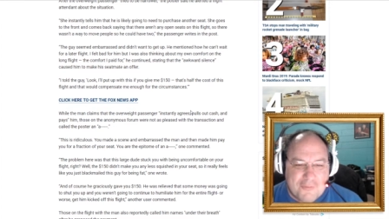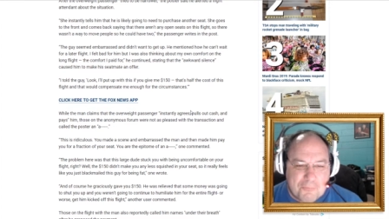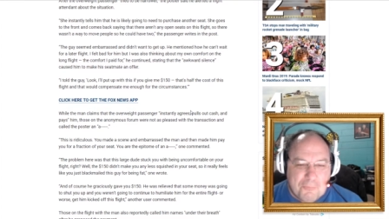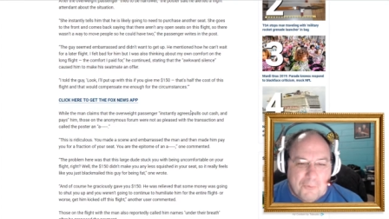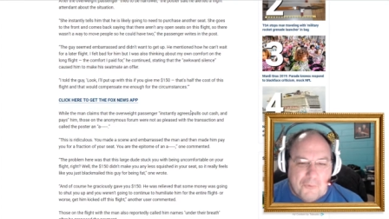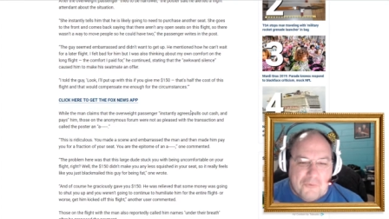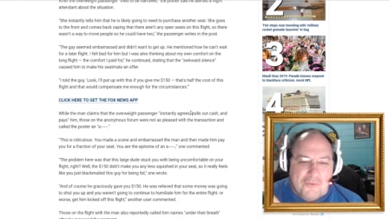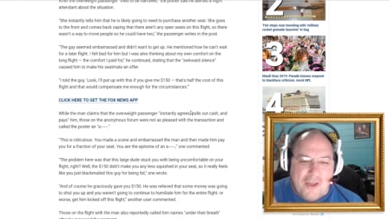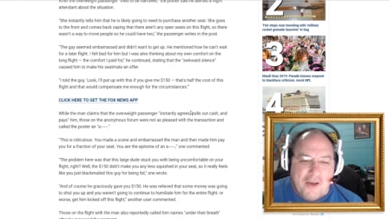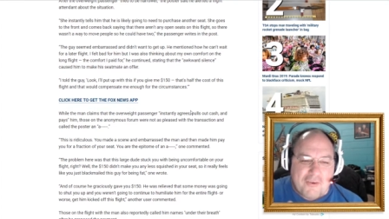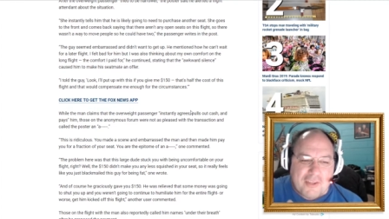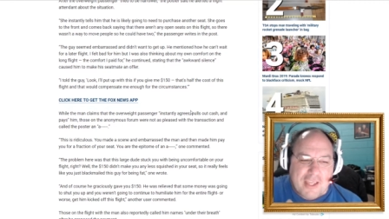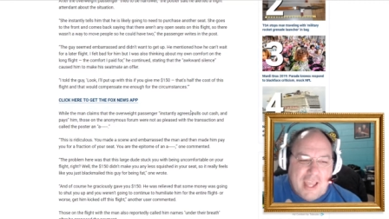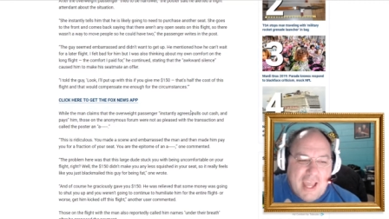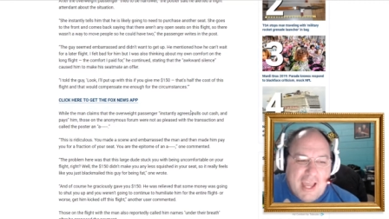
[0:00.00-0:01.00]
pulls
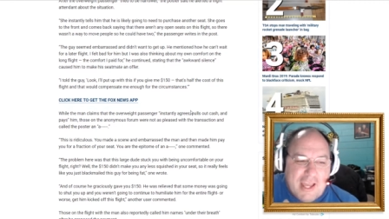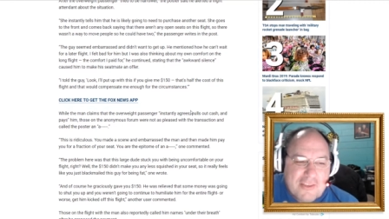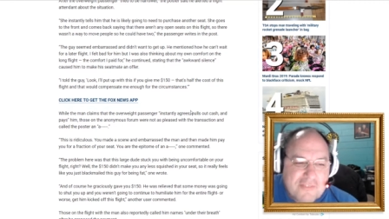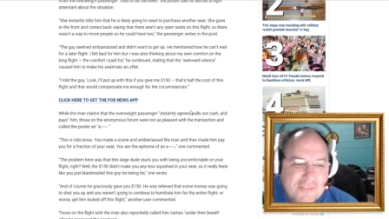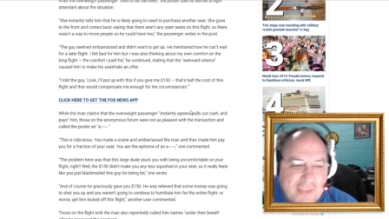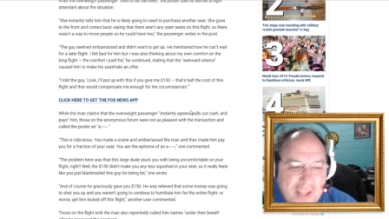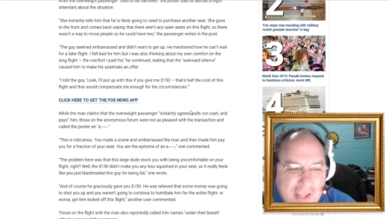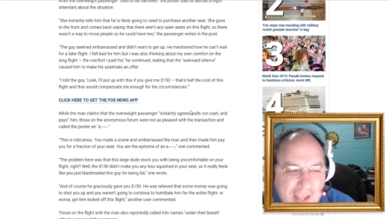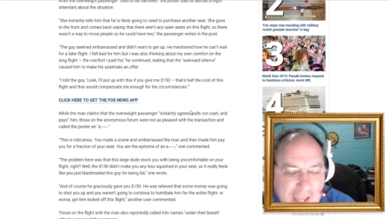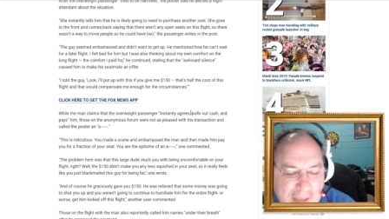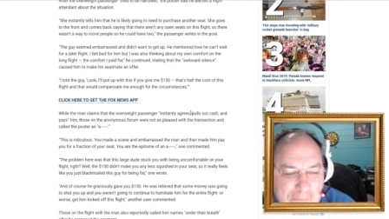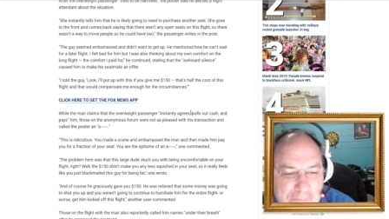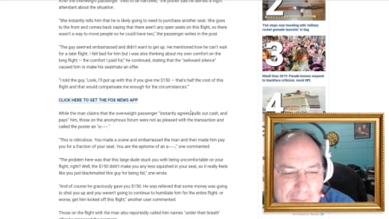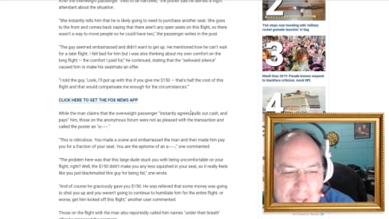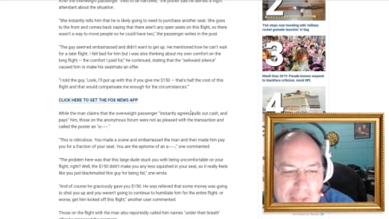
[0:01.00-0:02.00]
out cash,
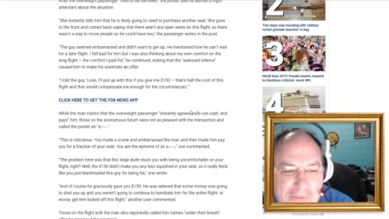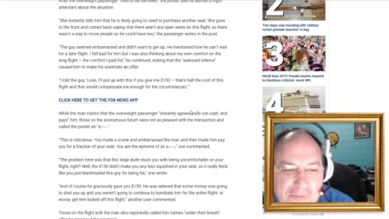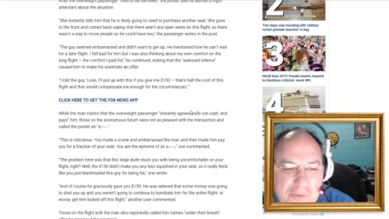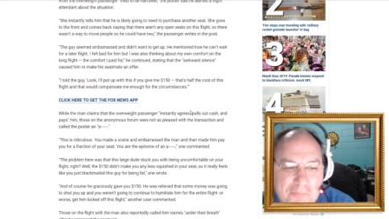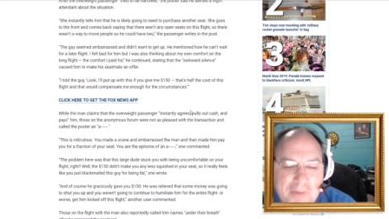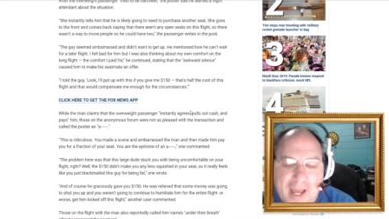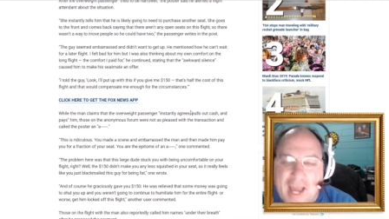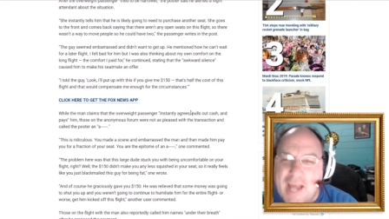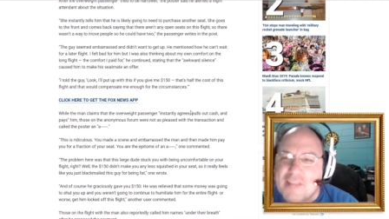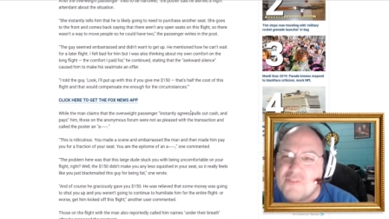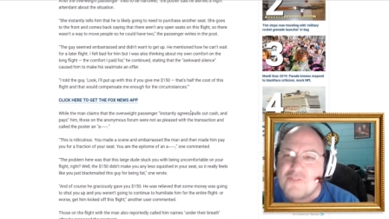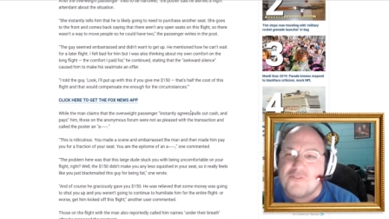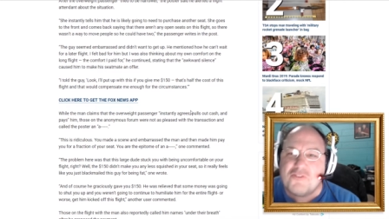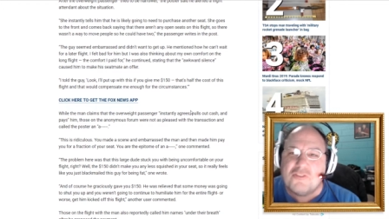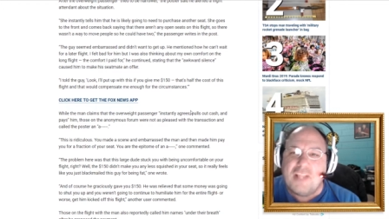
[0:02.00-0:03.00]
and pays him, I- would
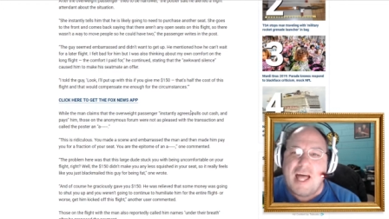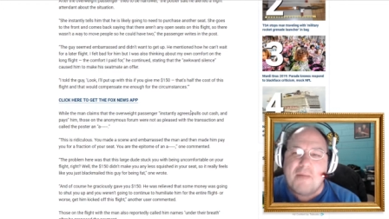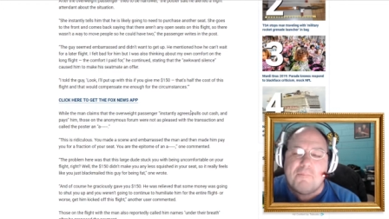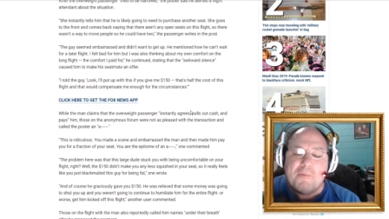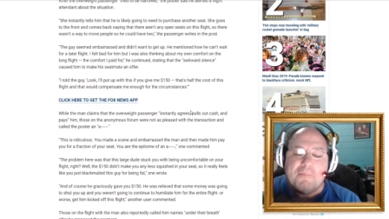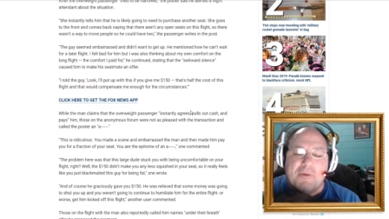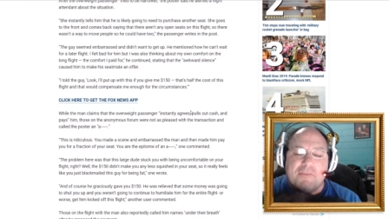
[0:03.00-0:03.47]
slap him.